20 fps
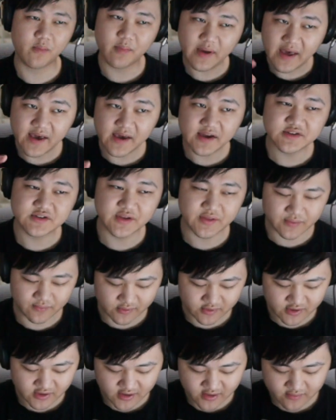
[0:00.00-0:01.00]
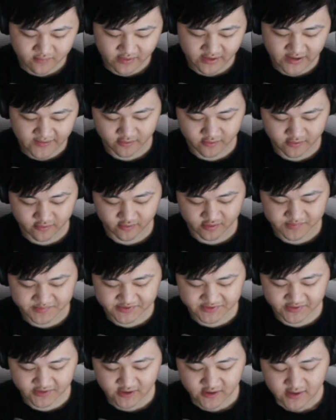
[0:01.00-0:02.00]
back to Thorton right after
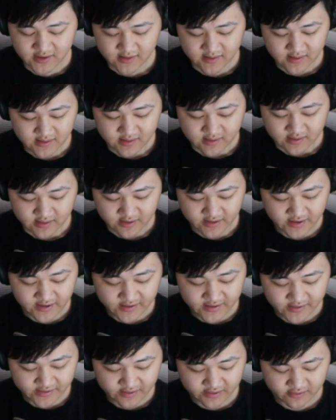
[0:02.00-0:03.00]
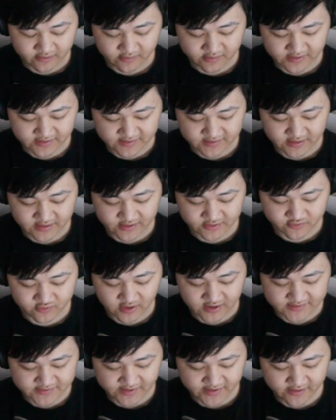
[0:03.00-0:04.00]
Grimsley, uh, you know, get uh,
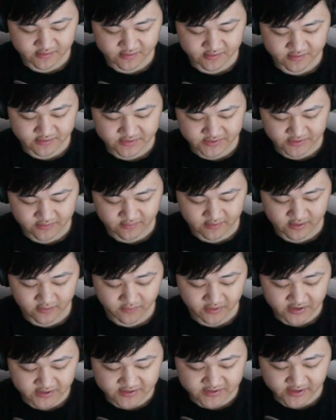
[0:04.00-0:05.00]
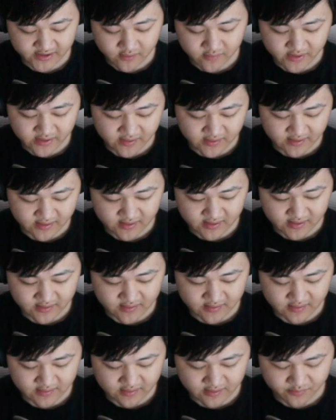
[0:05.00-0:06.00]
draws aggro. So uh, we could take away the, uh,
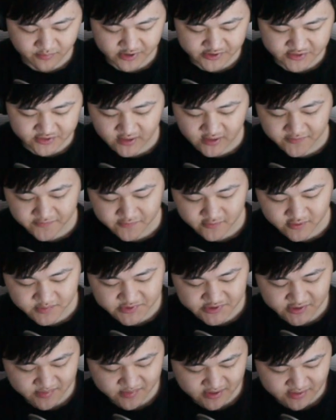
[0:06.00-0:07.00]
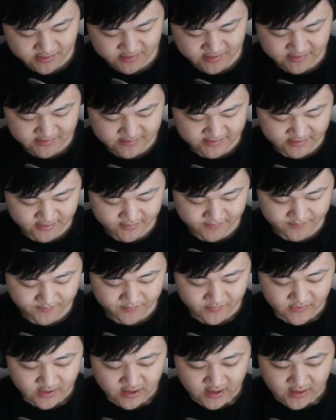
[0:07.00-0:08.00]
the the pressure off Grimsley a bit, because um,
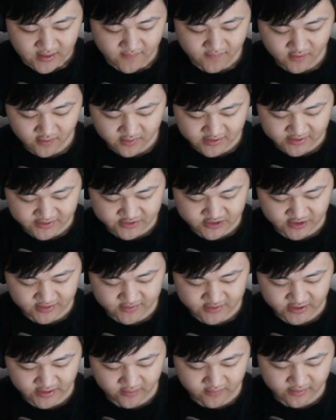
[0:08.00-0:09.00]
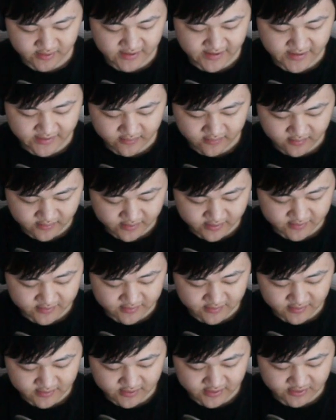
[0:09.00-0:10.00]
even though he could generally handle it,
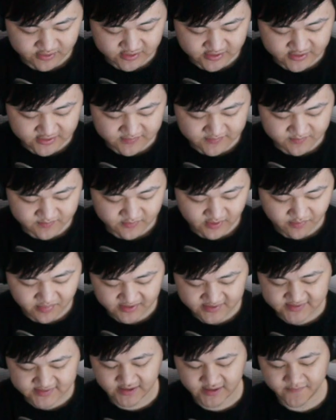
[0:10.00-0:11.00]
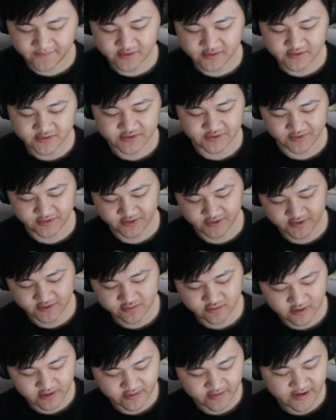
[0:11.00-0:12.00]
it's just a bit safer to
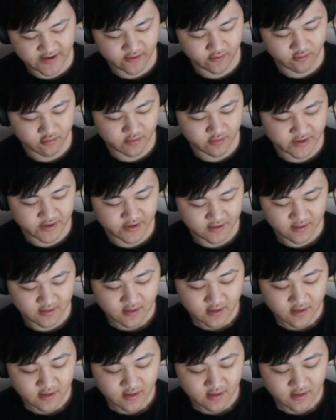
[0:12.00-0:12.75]
draw the aggro away.